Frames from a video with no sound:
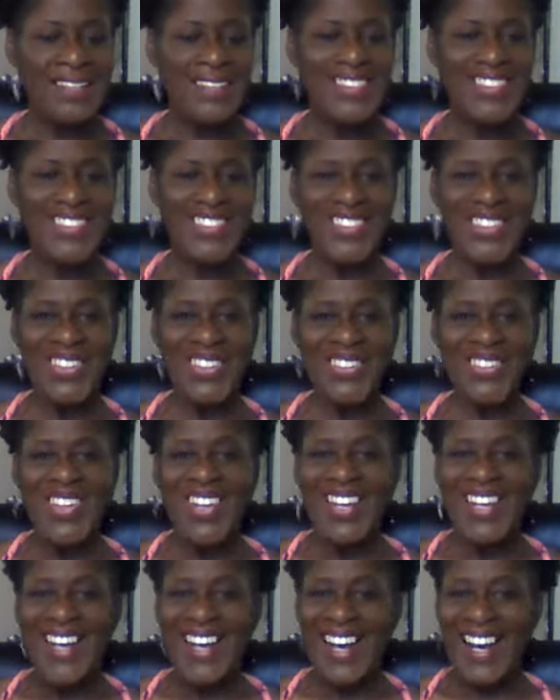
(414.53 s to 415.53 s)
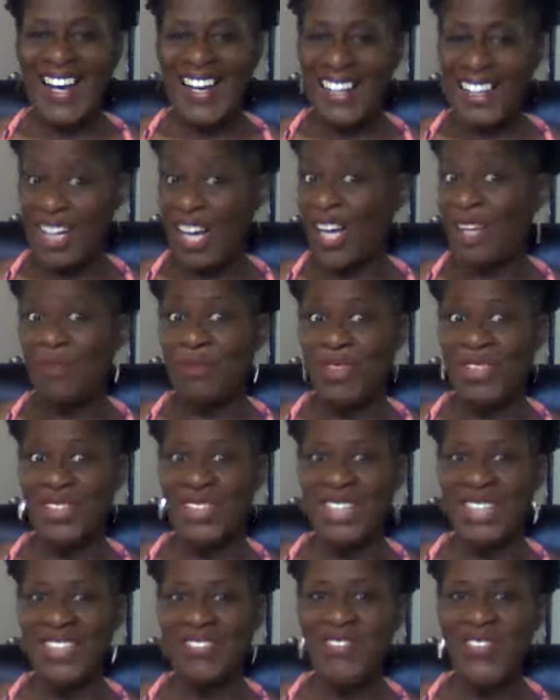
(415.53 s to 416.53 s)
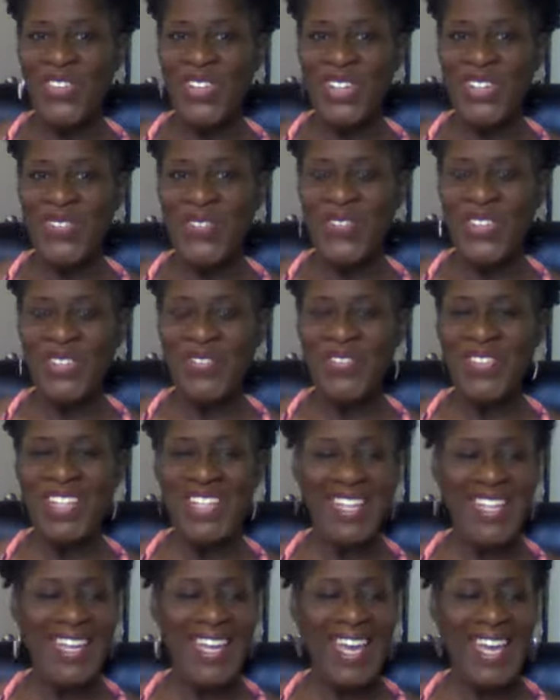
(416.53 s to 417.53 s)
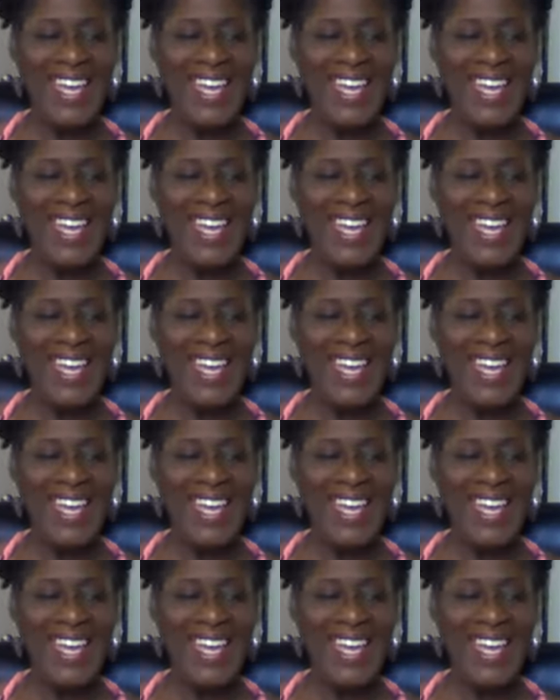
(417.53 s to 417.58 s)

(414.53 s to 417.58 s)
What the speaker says: So I'm looking for the 50,